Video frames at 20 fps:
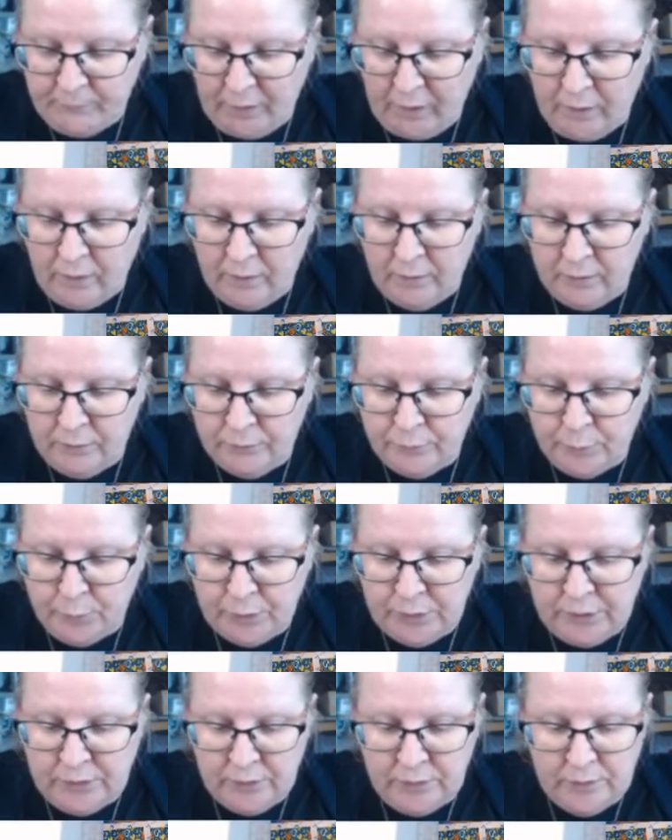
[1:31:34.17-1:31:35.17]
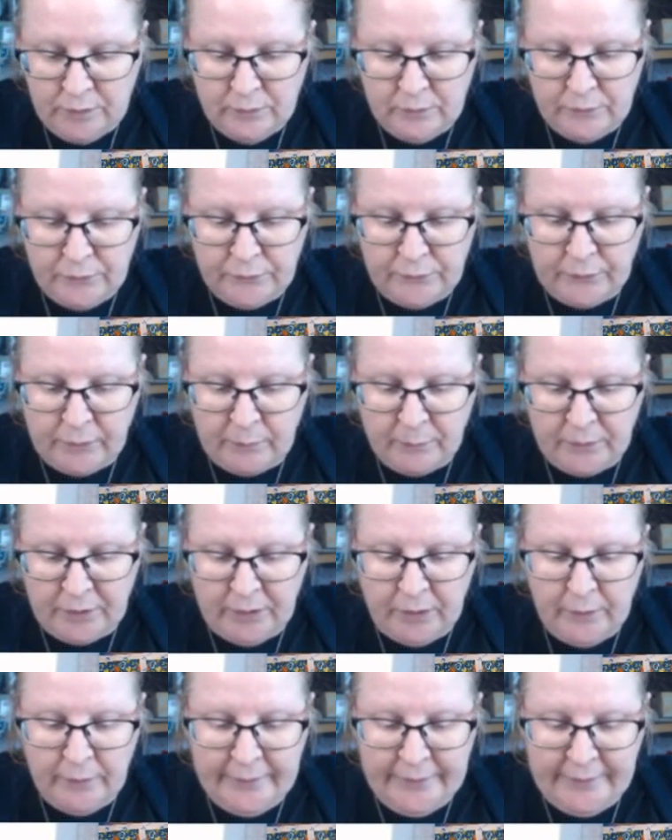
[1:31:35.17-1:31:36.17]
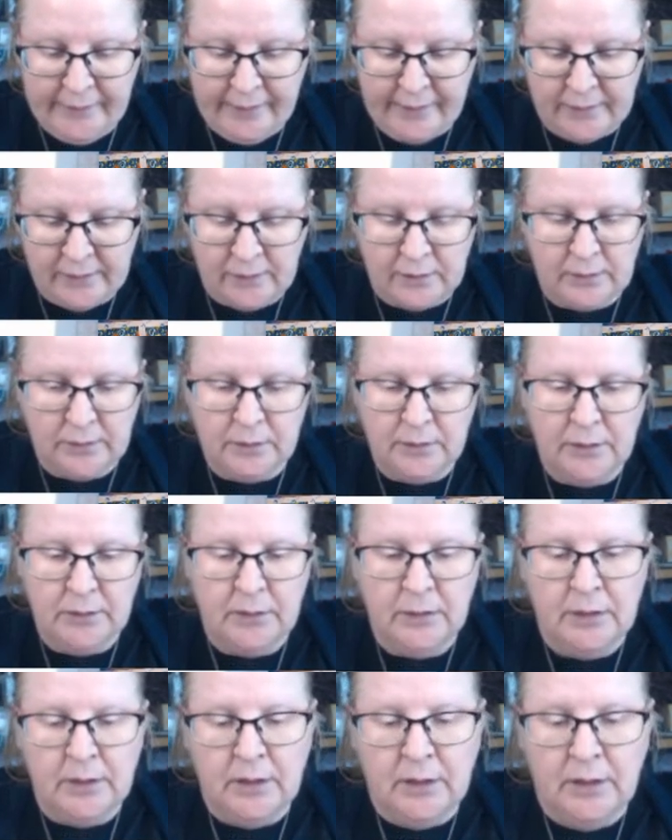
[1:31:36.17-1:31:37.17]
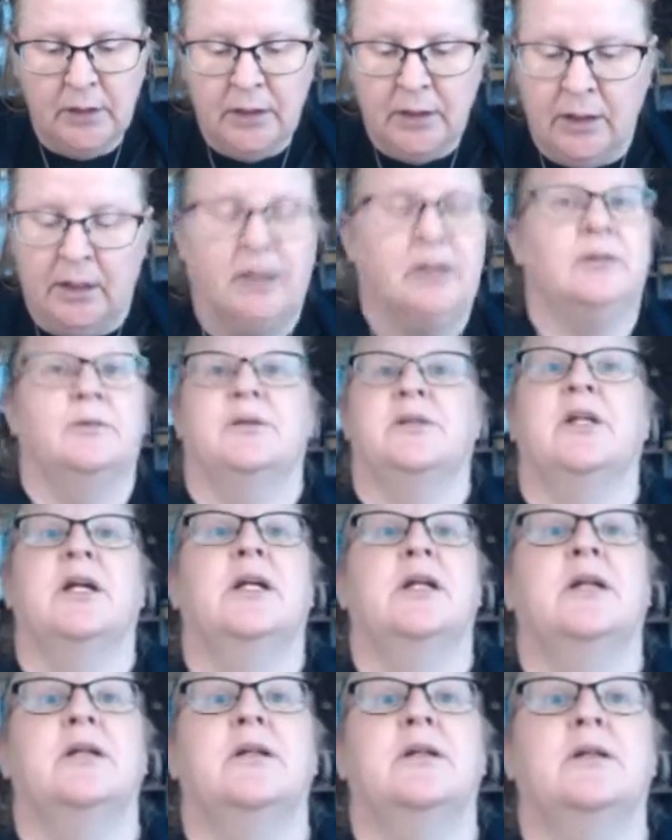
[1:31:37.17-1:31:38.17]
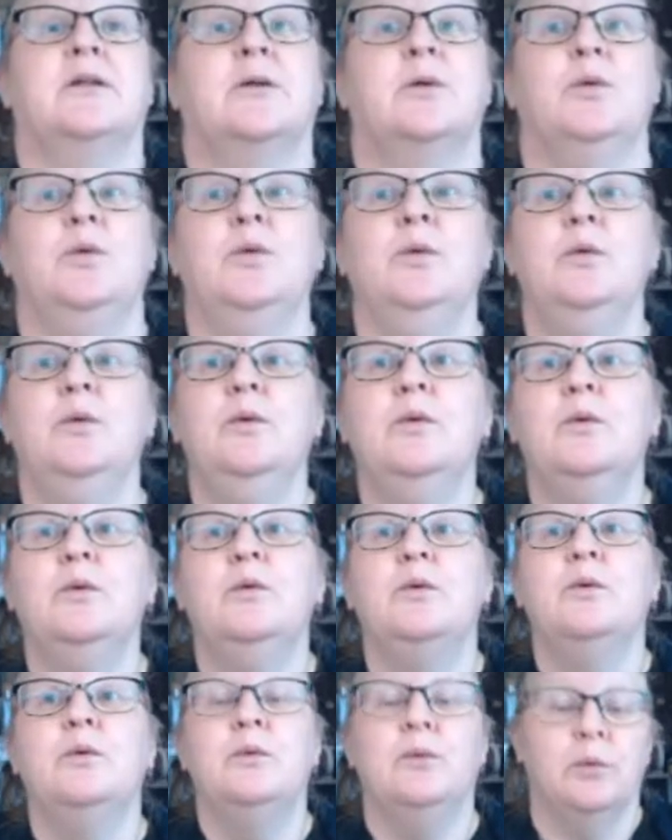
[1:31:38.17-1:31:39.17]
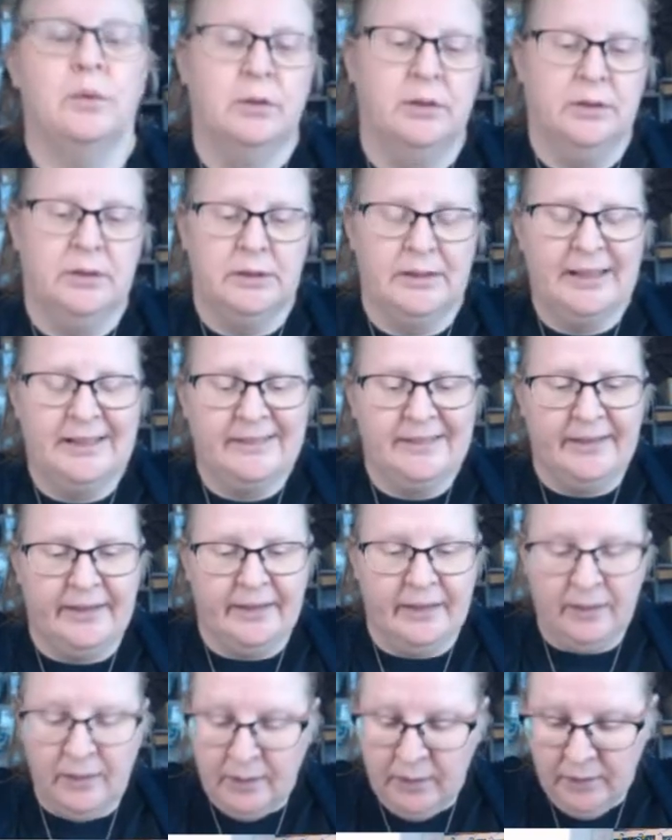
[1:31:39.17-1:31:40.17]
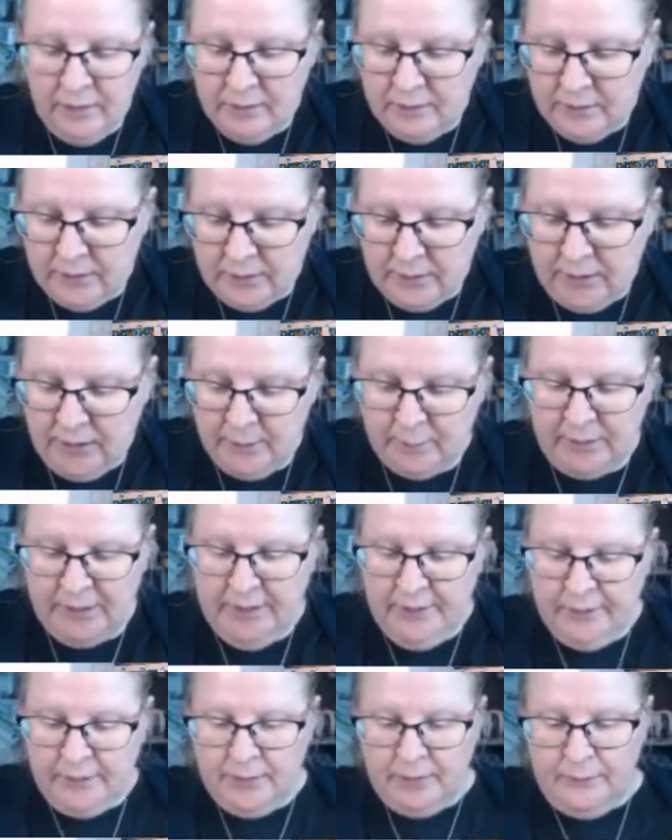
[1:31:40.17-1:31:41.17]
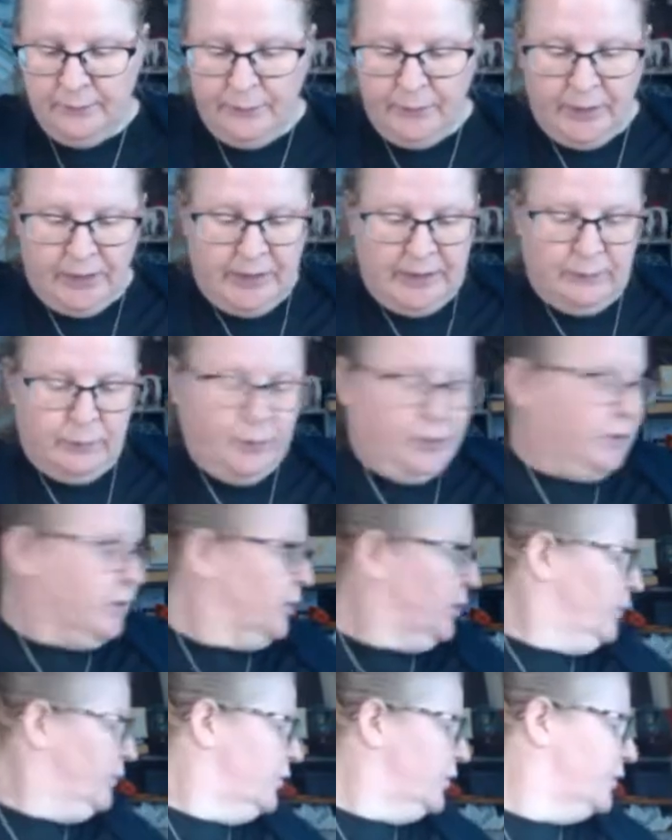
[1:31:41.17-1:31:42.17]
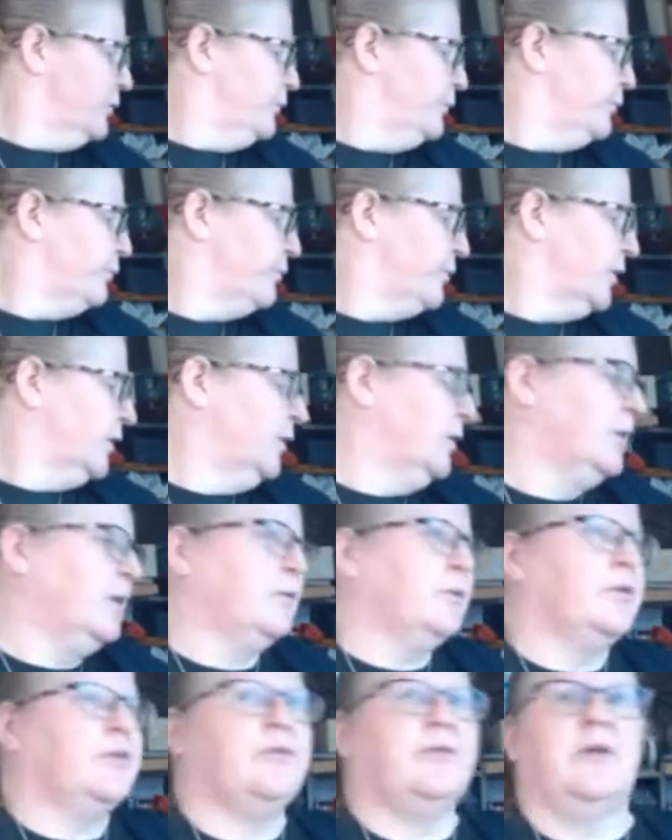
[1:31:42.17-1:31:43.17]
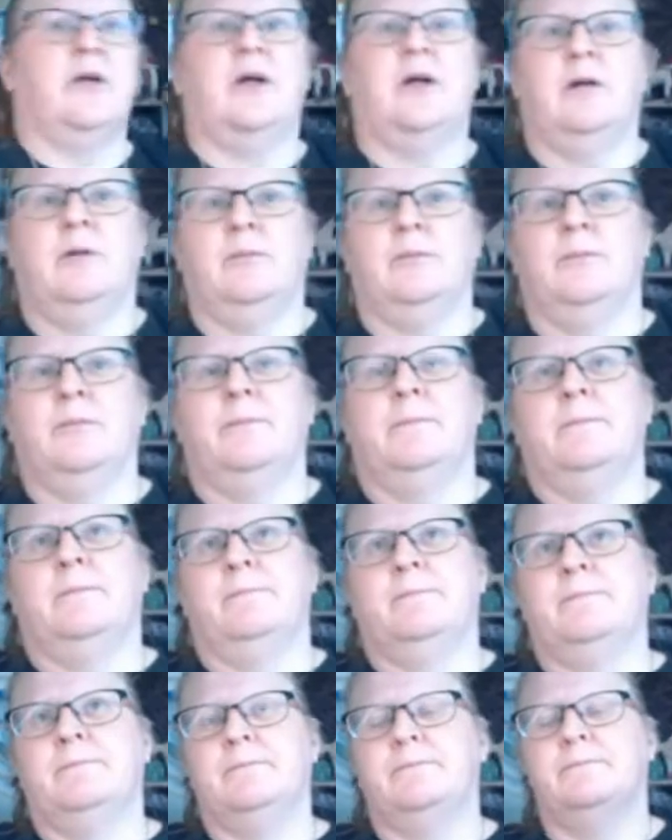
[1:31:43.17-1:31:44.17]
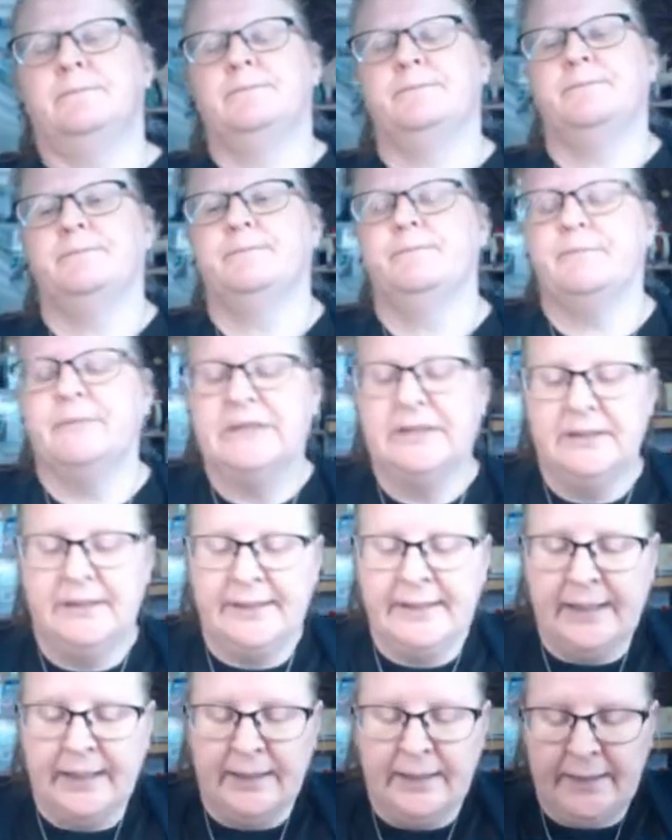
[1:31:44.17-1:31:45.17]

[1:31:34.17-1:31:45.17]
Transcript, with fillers: olive wood from the Holy Land. And I was like, ooh, that's a thing? Yes, please. I'll have one of those. And that was from Dan